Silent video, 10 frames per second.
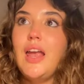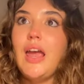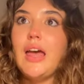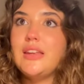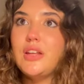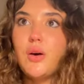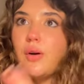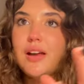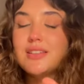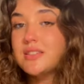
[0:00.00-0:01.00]
And you know
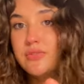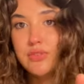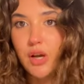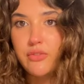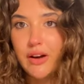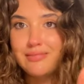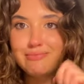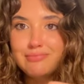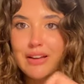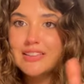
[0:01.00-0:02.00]
what? It's so
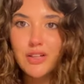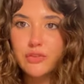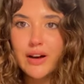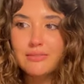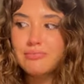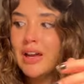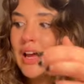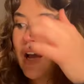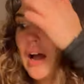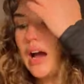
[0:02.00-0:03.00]
fun. It's so fun.
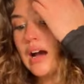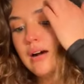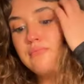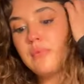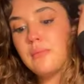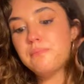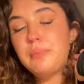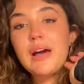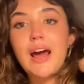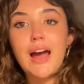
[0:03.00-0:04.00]

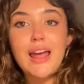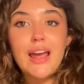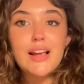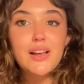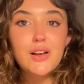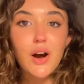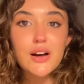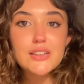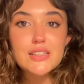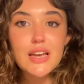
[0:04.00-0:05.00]
But I
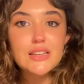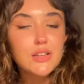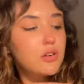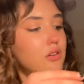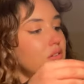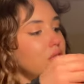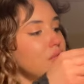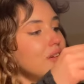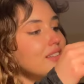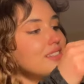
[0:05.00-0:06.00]
got a little,
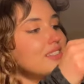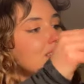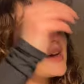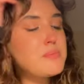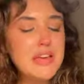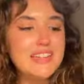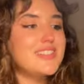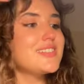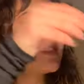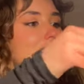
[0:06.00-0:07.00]
what? Stop it.